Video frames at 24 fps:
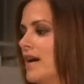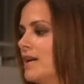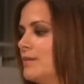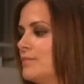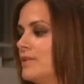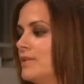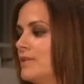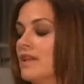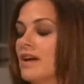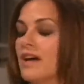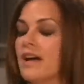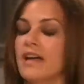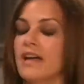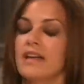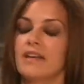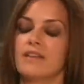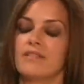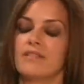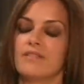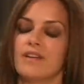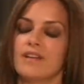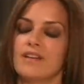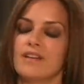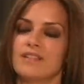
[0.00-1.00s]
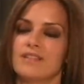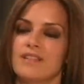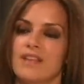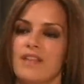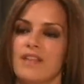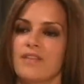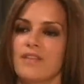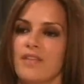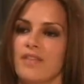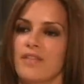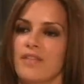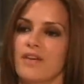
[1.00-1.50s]
I'd be lying if I
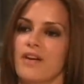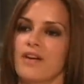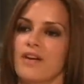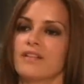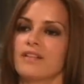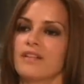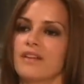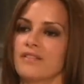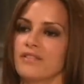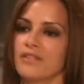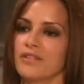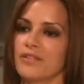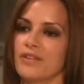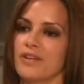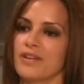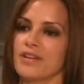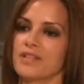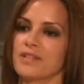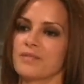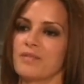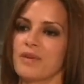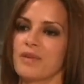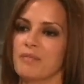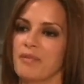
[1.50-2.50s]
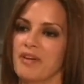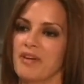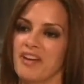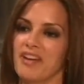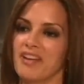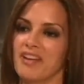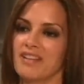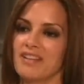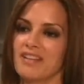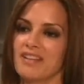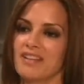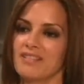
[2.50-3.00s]
said the thought never crossed my
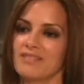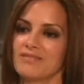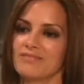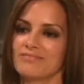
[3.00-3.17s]
mind.